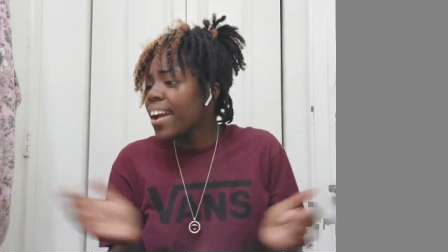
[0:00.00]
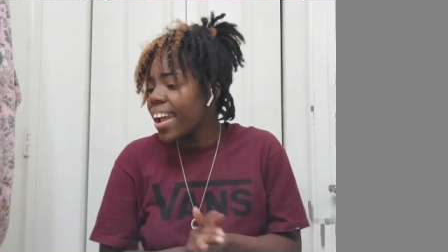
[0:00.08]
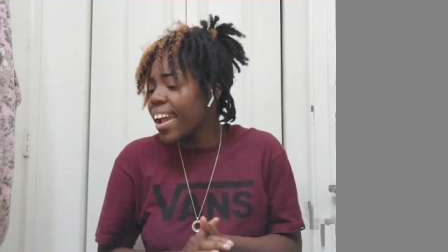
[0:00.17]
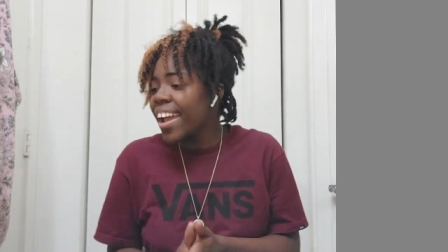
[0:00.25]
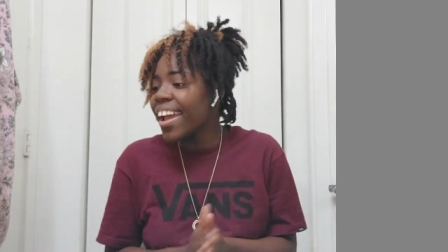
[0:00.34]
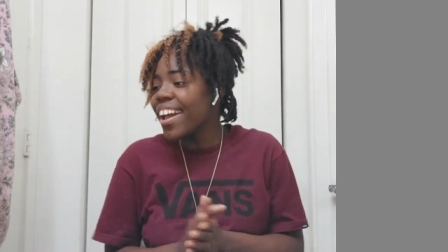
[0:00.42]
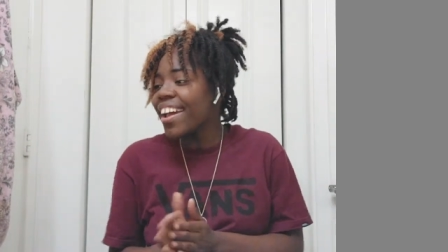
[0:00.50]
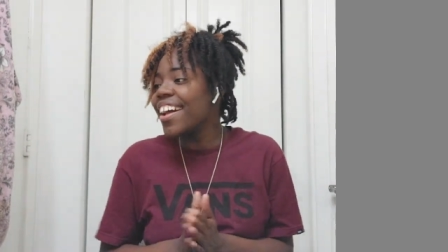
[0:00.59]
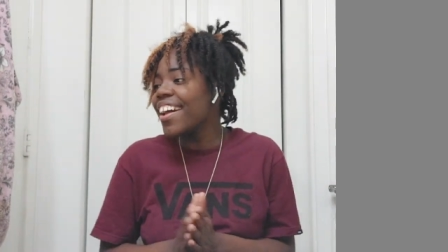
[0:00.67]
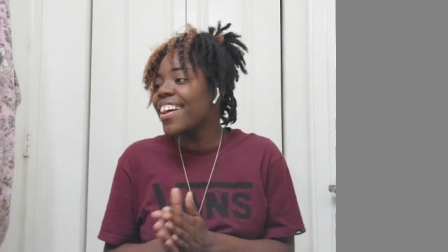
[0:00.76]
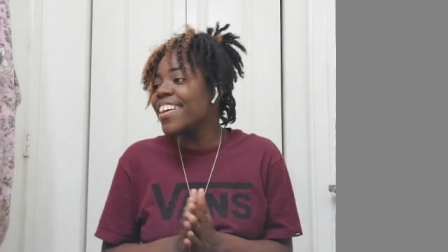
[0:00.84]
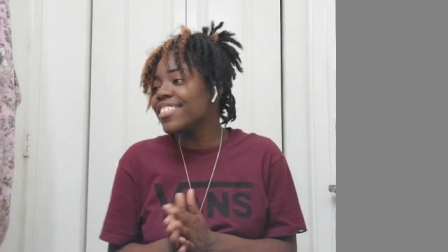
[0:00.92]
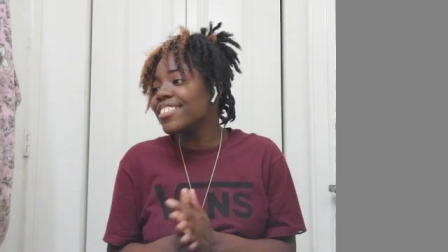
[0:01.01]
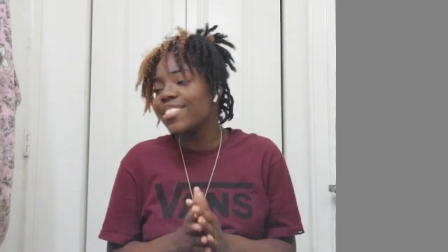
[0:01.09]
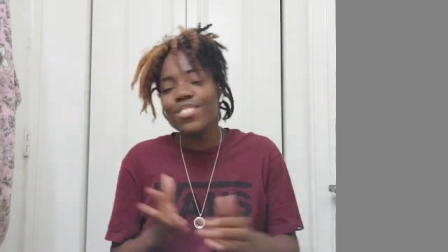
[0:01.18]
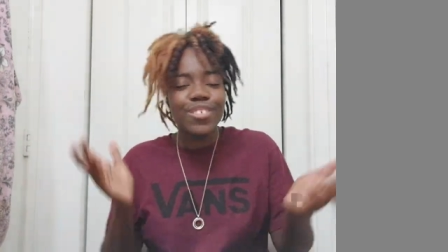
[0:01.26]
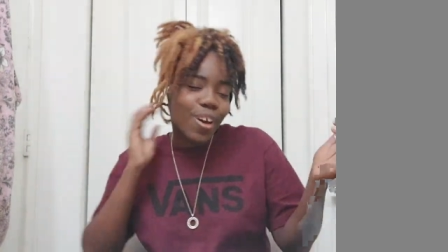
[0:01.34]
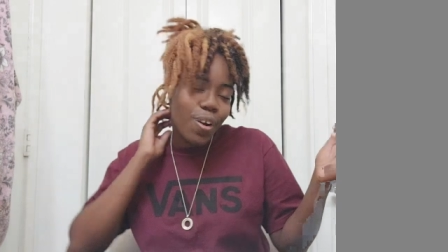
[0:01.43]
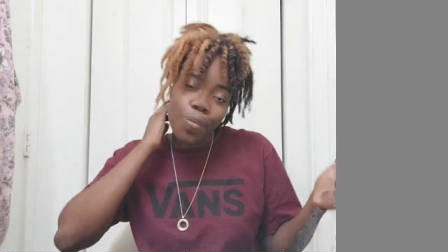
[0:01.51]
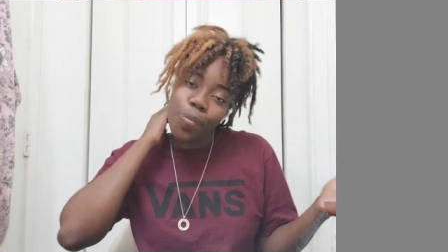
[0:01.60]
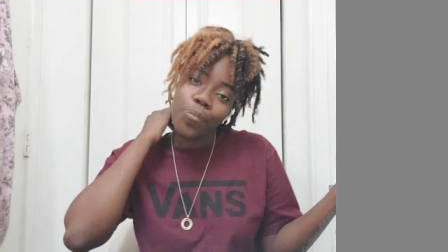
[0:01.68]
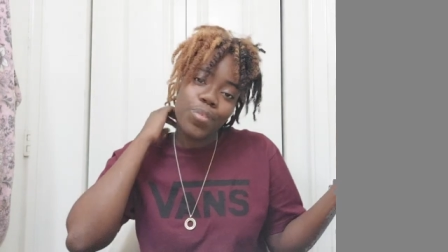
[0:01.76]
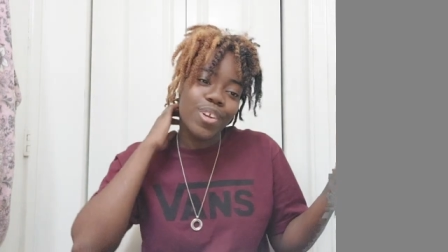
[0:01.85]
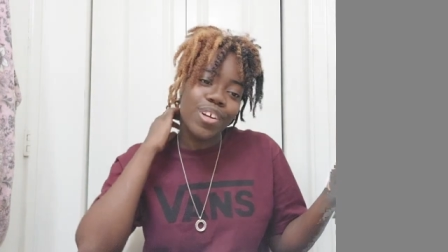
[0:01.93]
And you know
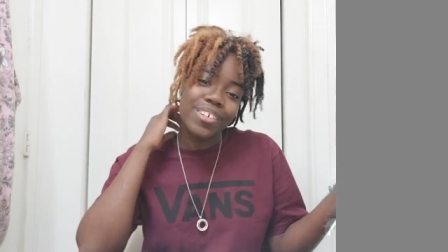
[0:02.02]
what